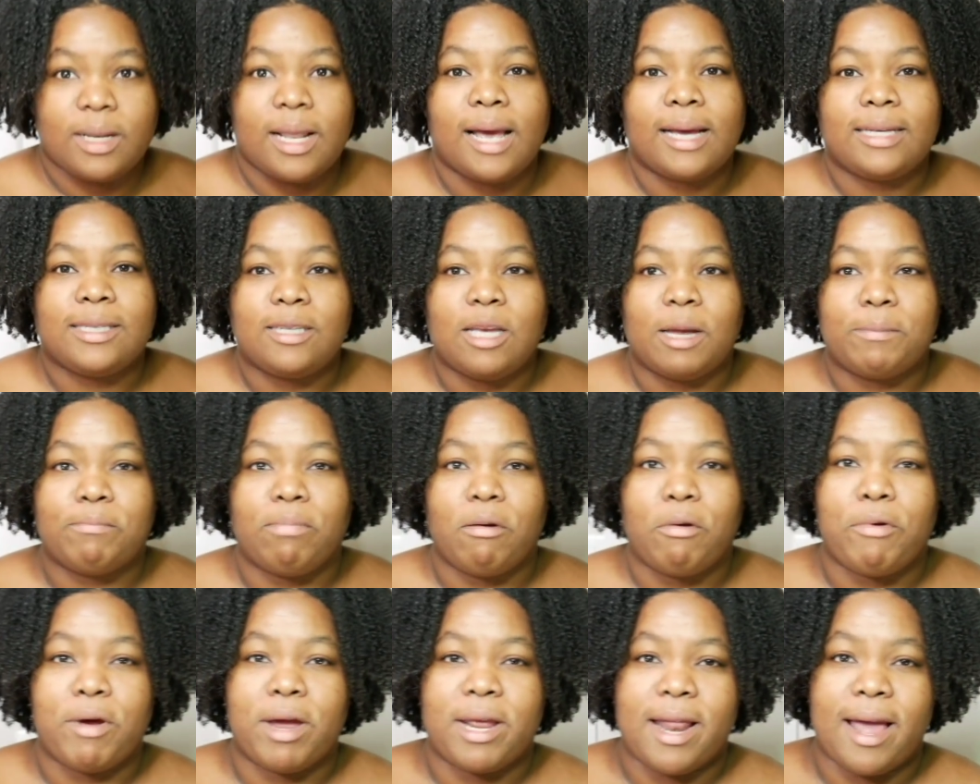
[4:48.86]
next on
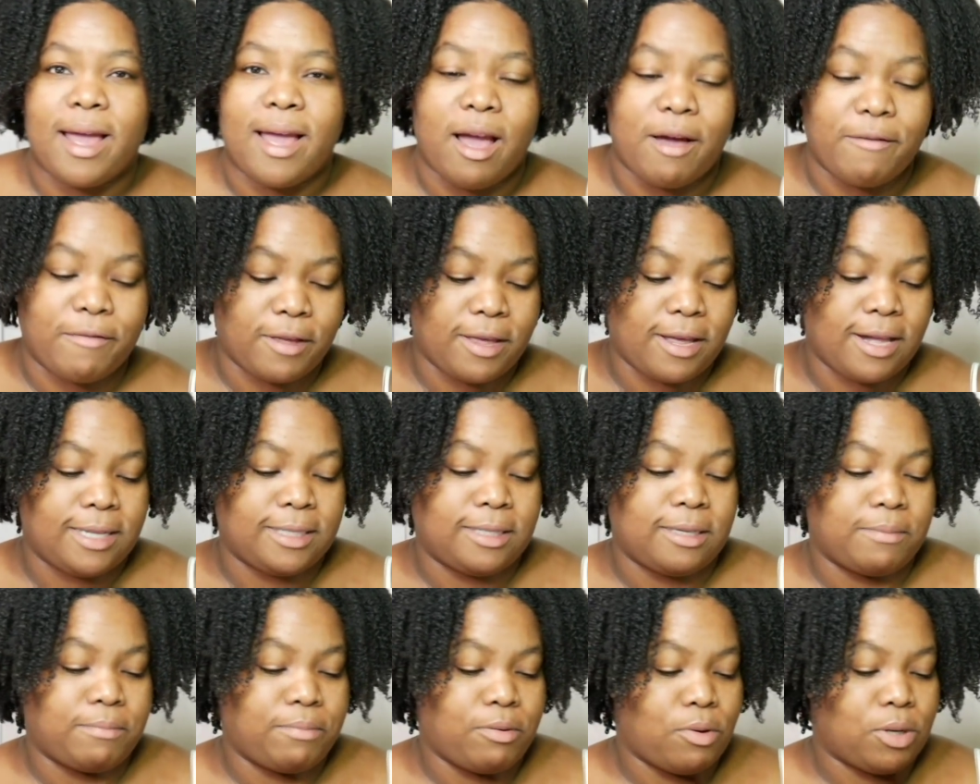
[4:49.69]
Parade I have
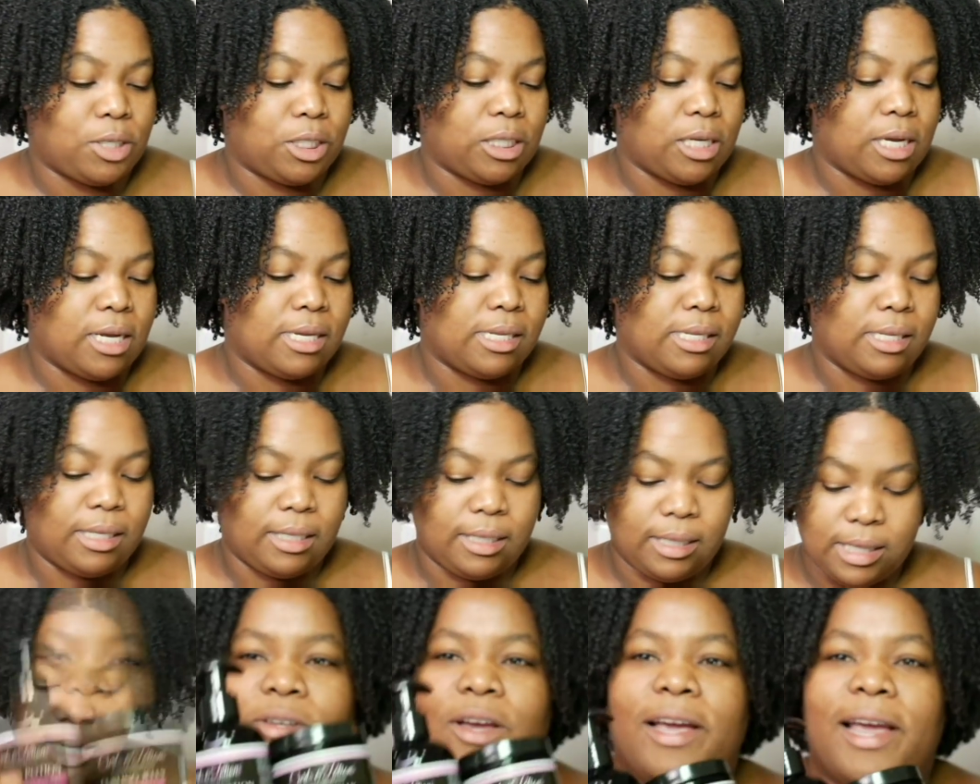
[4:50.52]
Curls and Potions.
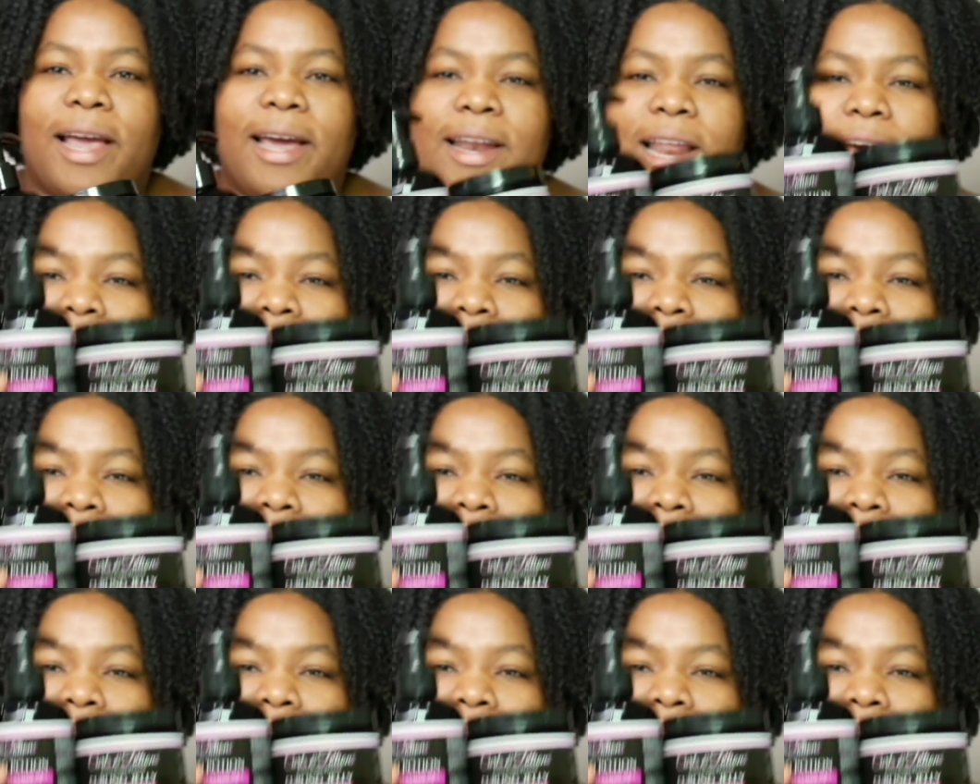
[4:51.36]
Again